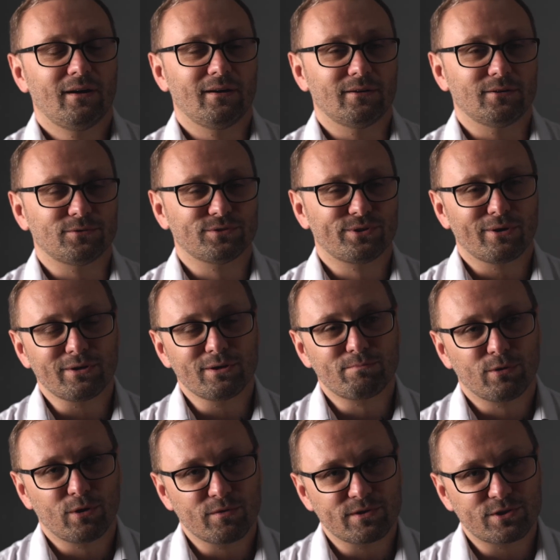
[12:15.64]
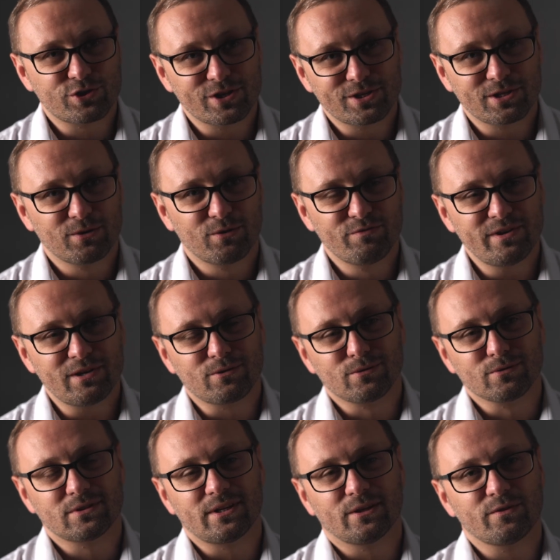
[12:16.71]
We can safely assume that, in the second
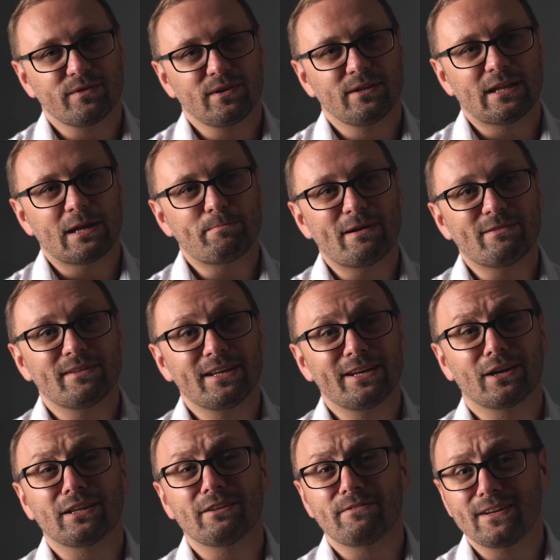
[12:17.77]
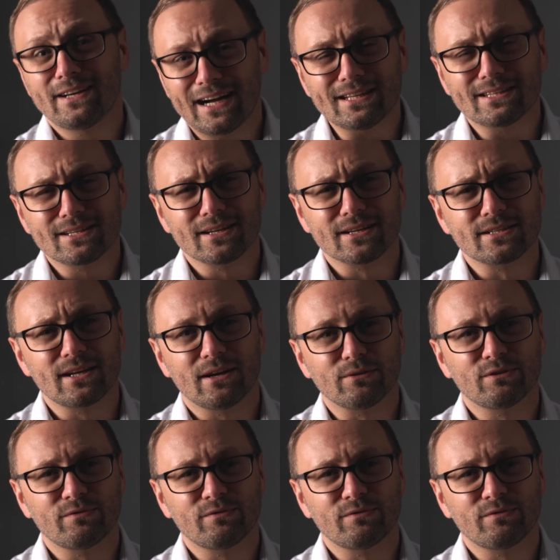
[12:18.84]
half of the third century, these coins were used as a